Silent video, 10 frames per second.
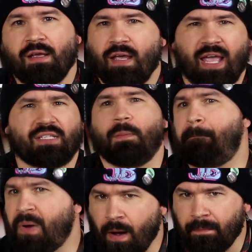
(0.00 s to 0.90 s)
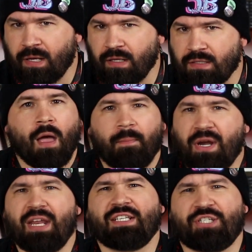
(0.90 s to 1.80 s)
and some pumpkins. But
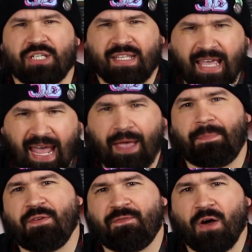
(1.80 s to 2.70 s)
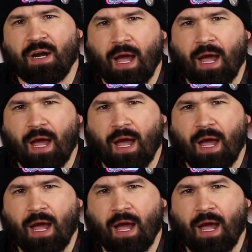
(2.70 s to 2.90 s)
it is just campy fun.